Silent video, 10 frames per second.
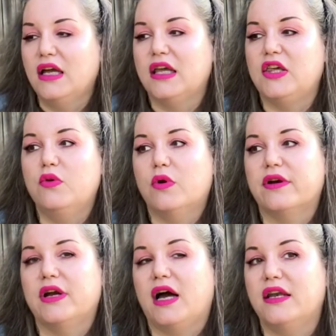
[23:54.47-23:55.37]
you are
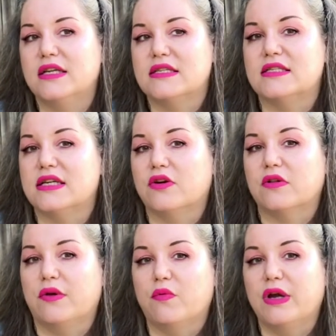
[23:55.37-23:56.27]
not
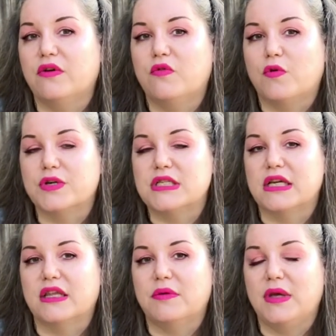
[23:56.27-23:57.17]
necessarily
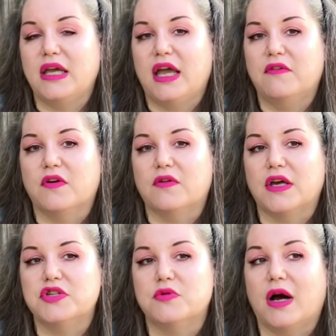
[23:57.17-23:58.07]
reinforcing the behavior
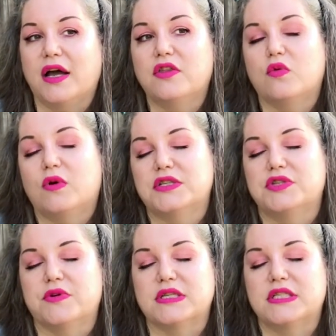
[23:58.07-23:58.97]
that you either want
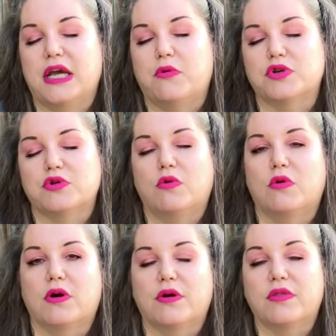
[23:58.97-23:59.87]
to extinguish
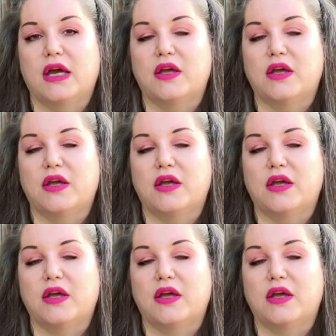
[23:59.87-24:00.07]
or that